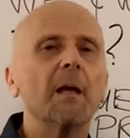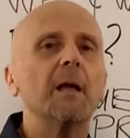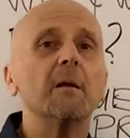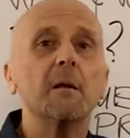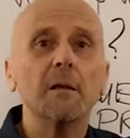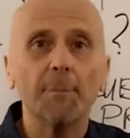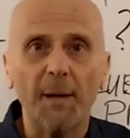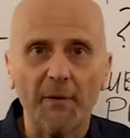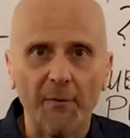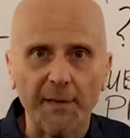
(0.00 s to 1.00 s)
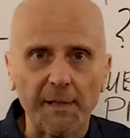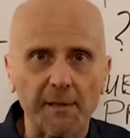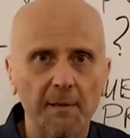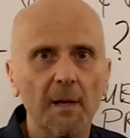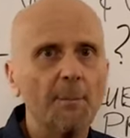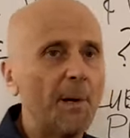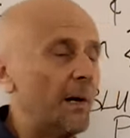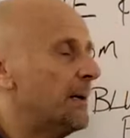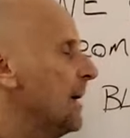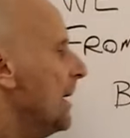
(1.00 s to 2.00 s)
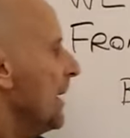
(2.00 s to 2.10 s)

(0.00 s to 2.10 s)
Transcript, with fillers: in the playfulness part.